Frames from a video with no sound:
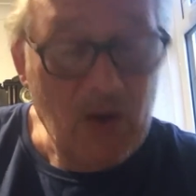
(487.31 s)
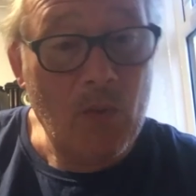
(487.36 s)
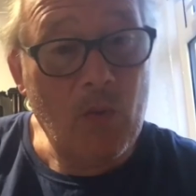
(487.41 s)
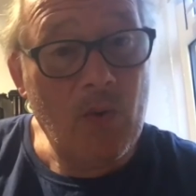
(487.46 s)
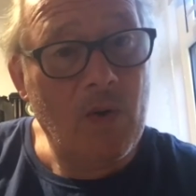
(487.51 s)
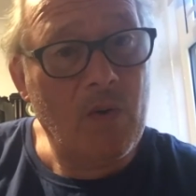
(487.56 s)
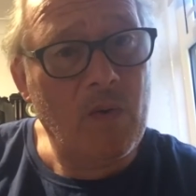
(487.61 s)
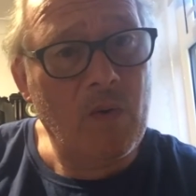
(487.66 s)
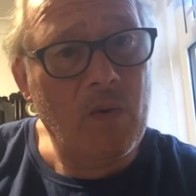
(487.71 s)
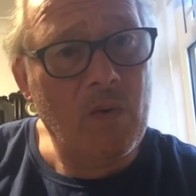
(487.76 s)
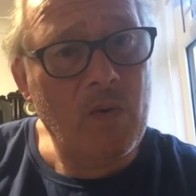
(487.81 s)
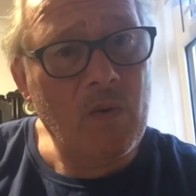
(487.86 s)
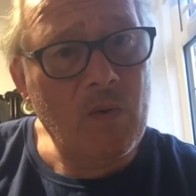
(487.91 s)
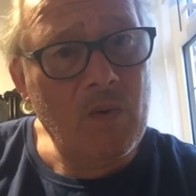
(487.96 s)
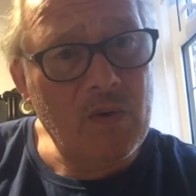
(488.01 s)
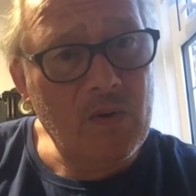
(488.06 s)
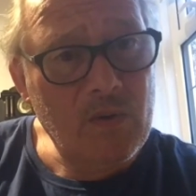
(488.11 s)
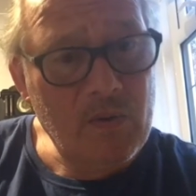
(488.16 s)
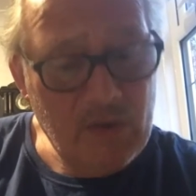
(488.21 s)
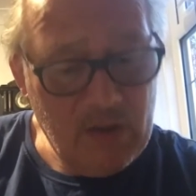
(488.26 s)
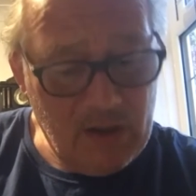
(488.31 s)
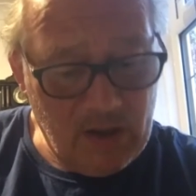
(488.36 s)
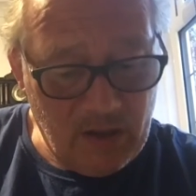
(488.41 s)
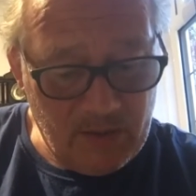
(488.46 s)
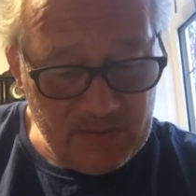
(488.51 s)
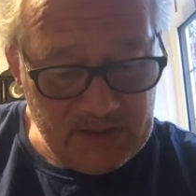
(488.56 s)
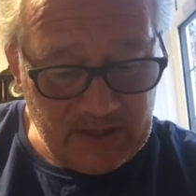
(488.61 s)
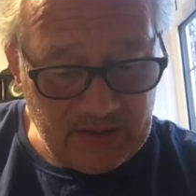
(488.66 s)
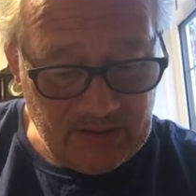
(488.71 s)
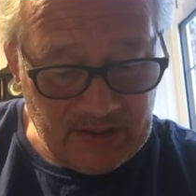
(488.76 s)
Whoa, whoa, calm
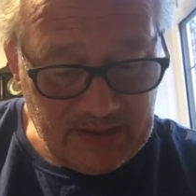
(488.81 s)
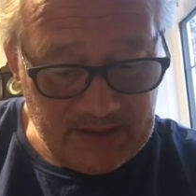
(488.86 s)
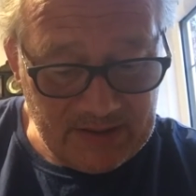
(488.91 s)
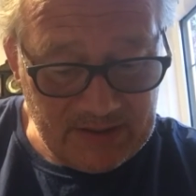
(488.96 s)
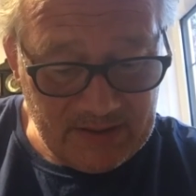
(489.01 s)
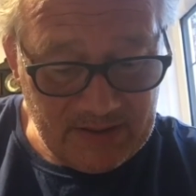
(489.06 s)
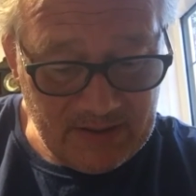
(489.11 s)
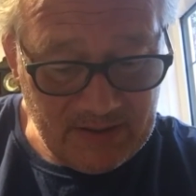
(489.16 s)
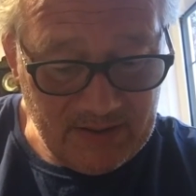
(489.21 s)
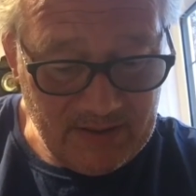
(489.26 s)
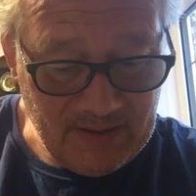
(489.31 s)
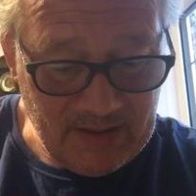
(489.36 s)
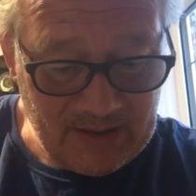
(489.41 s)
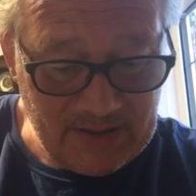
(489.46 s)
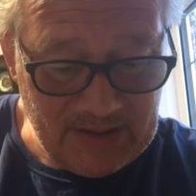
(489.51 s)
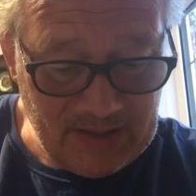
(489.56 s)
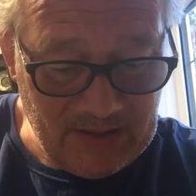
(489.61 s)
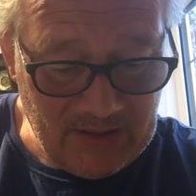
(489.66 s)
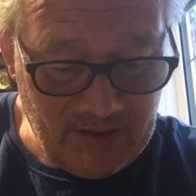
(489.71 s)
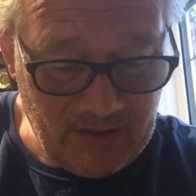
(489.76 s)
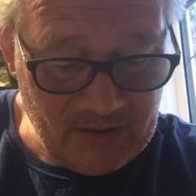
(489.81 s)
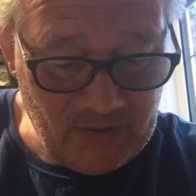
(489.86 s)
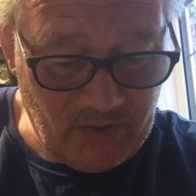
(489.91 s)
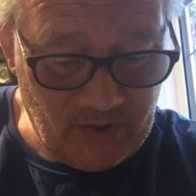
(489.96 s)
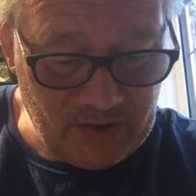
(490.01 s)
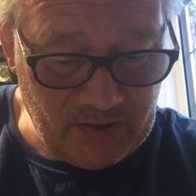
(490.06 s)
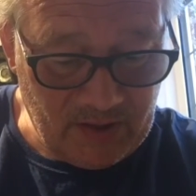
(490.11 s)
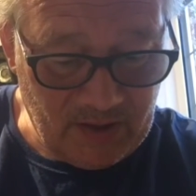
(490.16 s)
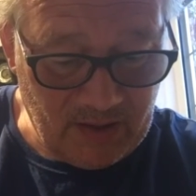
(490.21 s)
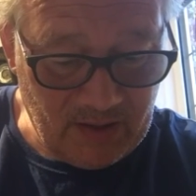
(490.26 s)
down, lass. That's a large
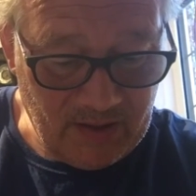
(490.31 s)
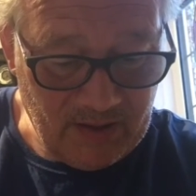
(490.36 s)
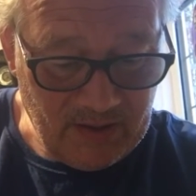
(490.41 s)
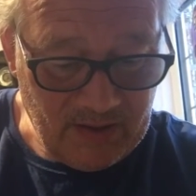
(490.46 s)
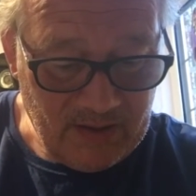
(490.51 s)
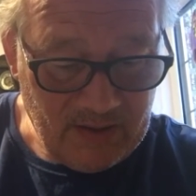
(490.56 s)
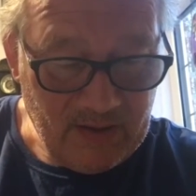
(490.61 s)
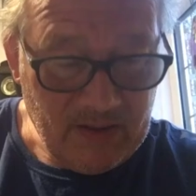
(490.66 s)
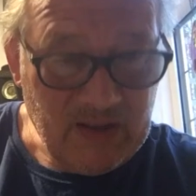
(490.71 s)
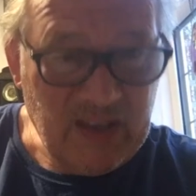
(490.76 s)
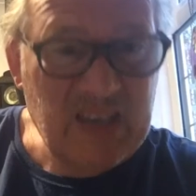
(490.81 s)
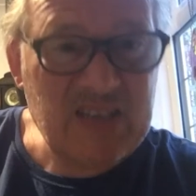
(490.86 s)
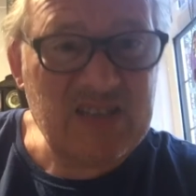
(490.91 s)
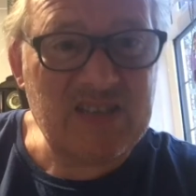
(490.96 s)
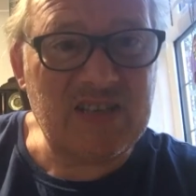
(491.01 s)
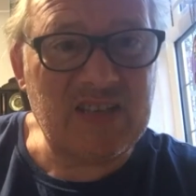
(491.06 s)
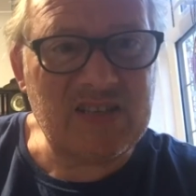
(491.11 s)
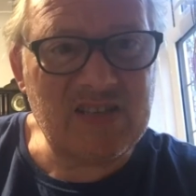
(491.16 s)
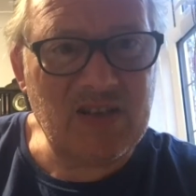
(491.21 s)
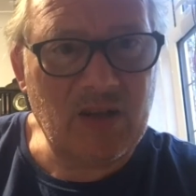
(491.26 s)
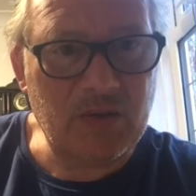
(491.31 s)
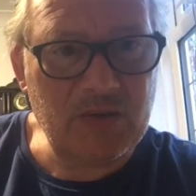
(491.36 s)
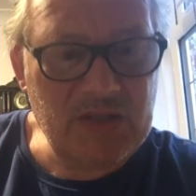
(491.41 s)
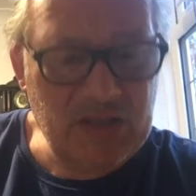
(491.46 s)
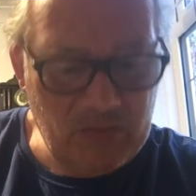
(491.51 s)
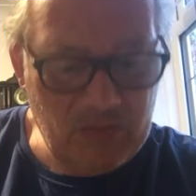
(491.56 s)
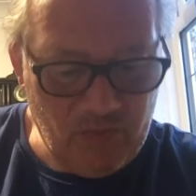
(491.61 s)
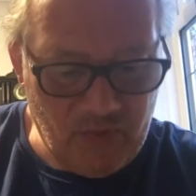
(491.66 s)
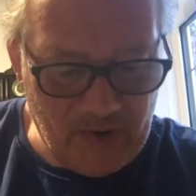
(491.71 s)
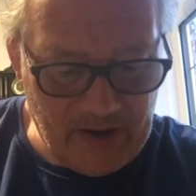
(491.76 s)
vodka. He's an
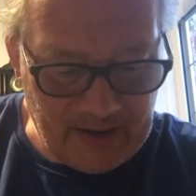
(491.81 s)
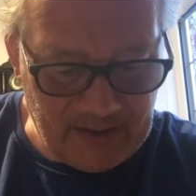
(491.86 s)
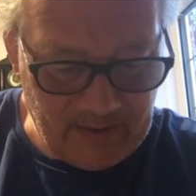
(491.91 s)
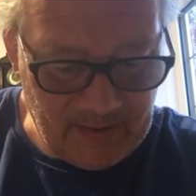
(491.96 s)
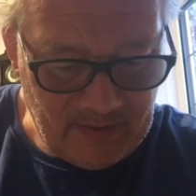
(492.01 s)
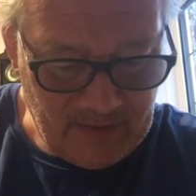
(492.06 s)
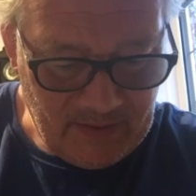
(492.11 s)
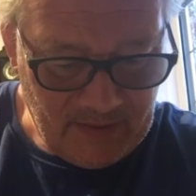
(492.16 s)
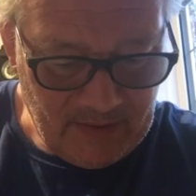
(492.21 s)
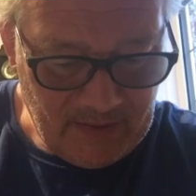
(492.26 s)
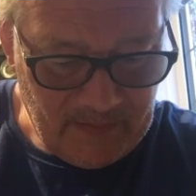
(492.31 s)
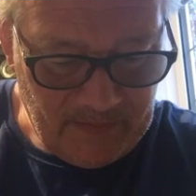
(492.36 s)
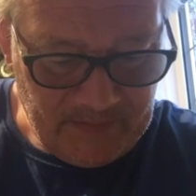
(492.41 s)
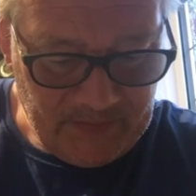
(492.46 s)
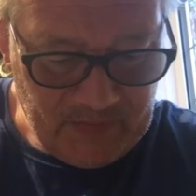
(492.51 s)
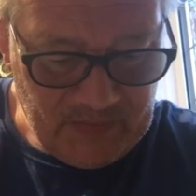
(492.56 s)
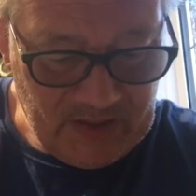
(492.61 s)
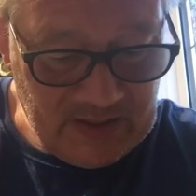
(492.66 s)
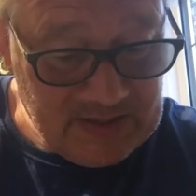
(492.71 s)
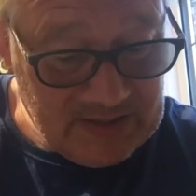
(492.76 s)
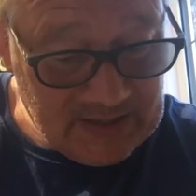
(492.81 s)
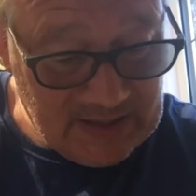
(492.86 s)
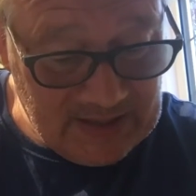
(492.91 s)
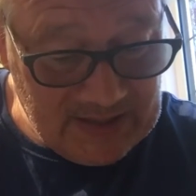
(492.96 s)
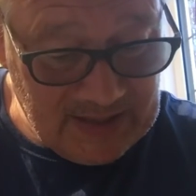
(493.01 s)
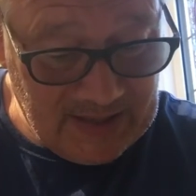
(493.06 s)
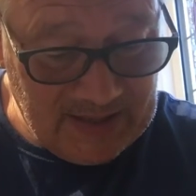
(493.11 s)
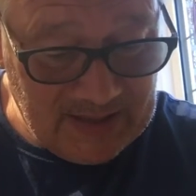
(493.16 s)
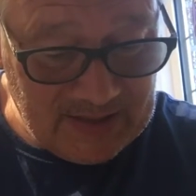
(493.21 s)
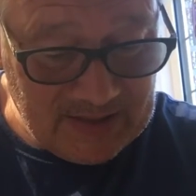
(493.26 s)
insulting prick. Indeed
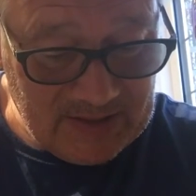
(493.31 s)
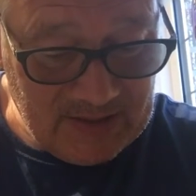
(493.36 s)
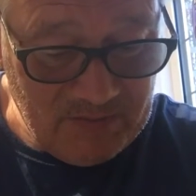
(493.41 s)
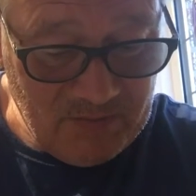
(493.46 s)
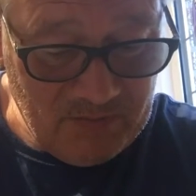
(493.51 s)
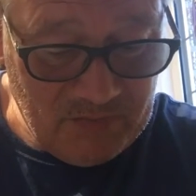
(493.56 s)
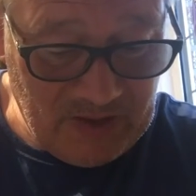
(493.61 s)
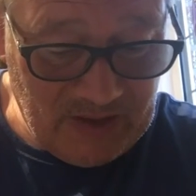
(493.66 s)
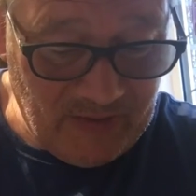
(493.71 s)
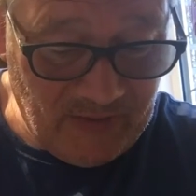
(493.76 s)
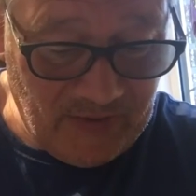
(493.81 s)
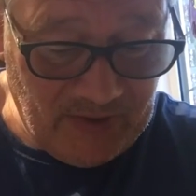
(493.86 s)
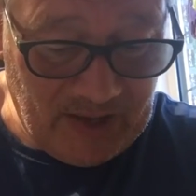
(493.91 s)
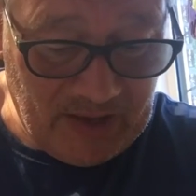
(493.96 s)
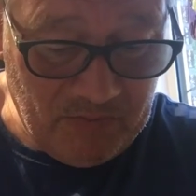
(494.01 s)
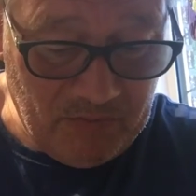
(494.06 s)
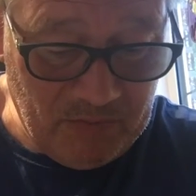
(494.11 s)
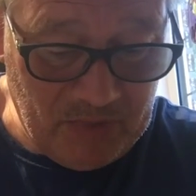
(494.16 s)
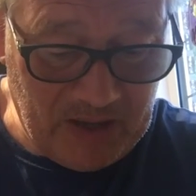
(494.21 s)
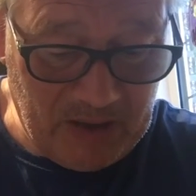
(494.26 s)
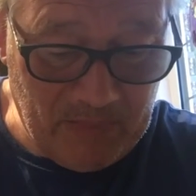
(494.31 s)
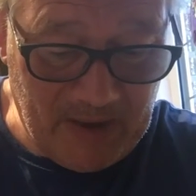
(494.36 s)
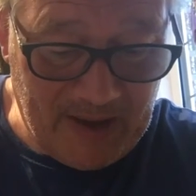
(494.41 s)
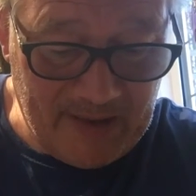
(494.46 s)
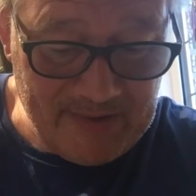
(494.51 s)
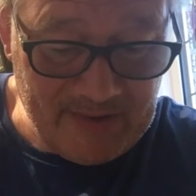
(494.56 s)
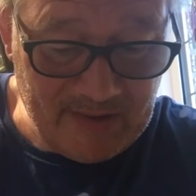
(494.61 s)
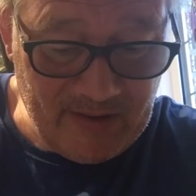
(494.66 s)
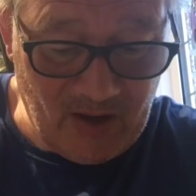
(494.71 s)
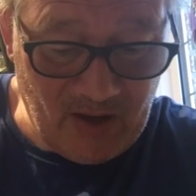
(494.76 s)
he is. Big feet, big
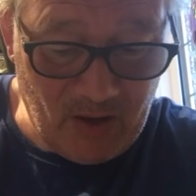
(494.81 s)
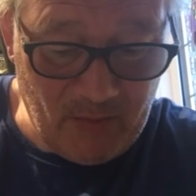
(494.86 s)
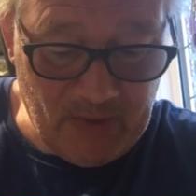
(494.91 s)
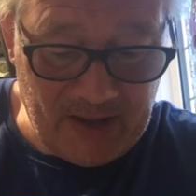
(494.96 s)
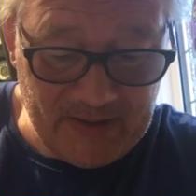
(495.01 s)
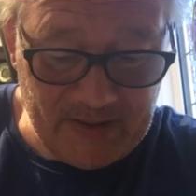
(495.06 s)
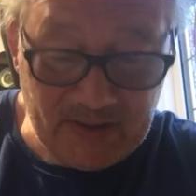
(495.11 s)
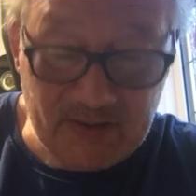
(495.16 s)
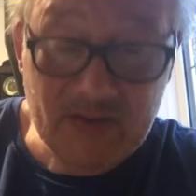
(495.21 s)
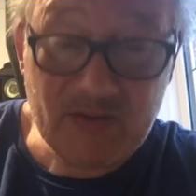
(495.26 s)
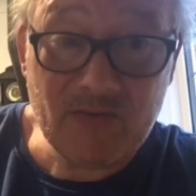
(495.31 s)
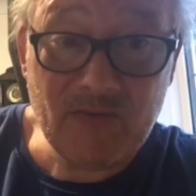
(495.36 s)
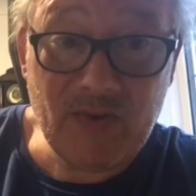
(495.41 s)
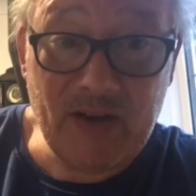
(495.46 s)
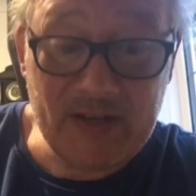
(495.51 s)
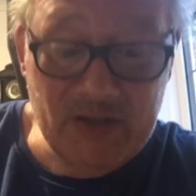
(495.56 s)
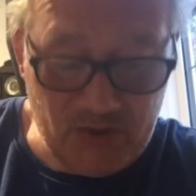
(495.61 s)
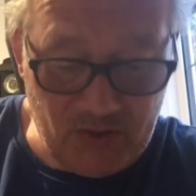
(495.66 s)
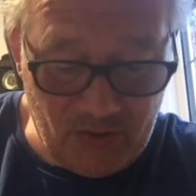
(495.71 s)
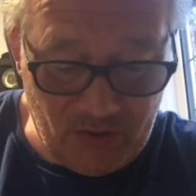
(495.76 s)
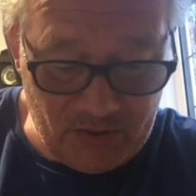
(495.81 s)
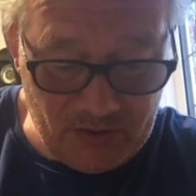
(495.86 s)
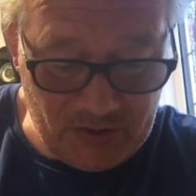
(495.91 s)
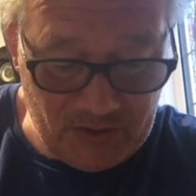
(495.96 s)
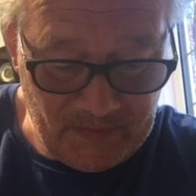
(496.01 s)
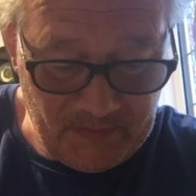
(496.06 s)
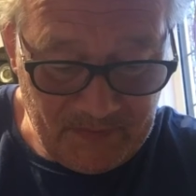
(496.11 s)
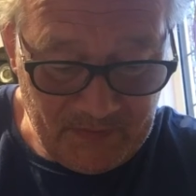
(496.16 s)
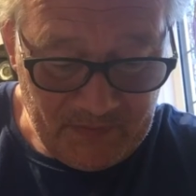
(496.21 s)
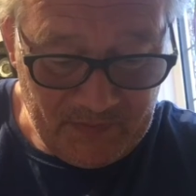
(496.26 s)
mouth and no manners. Right, George?
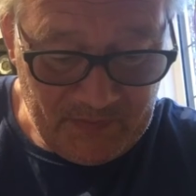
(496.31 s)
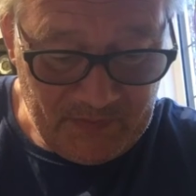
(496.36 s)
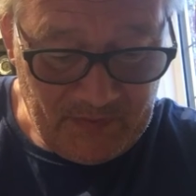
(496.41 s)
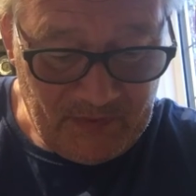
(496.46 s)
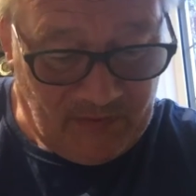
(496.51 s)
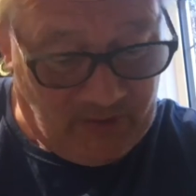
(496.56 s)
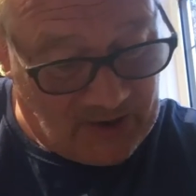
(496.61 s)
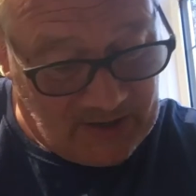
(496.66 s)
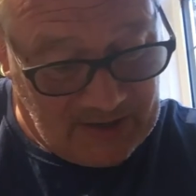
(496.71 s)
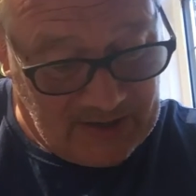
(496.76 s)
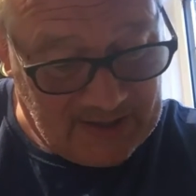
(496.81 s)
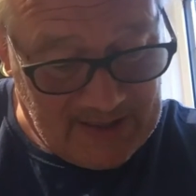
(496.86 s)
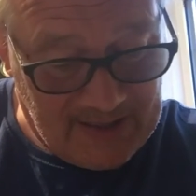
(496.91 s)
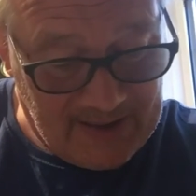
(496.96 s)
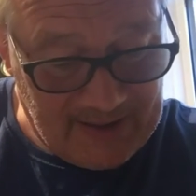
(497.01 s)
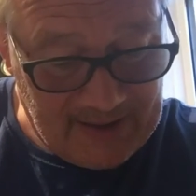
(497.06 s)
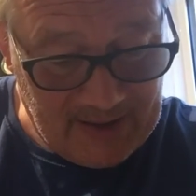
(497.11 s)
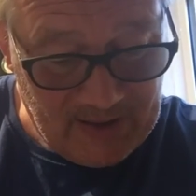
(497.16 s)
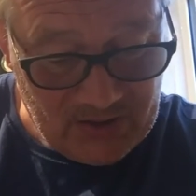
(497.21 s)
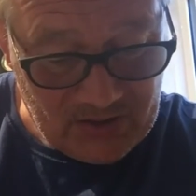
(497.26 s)
Fucking A.